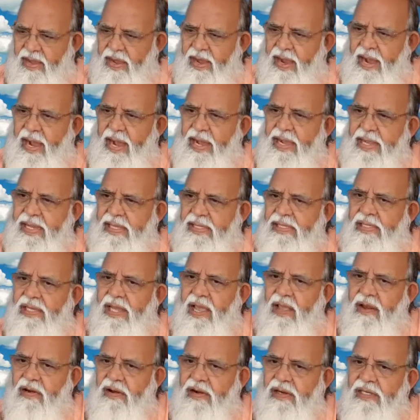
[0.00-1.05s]
Eyes
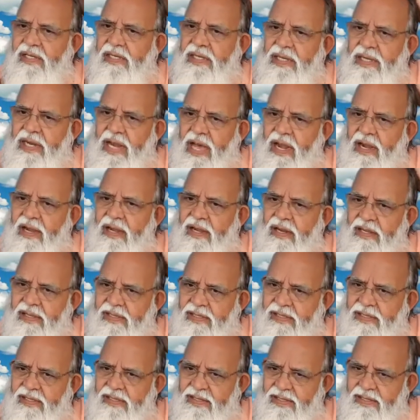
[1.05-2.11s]
cannot see
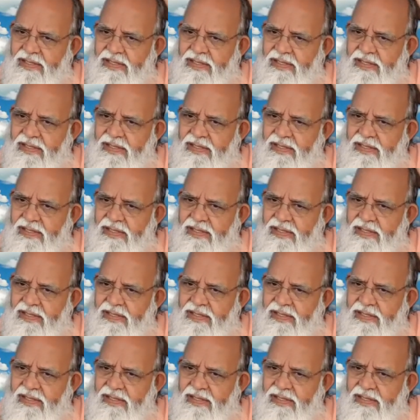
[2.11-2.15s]
darkness.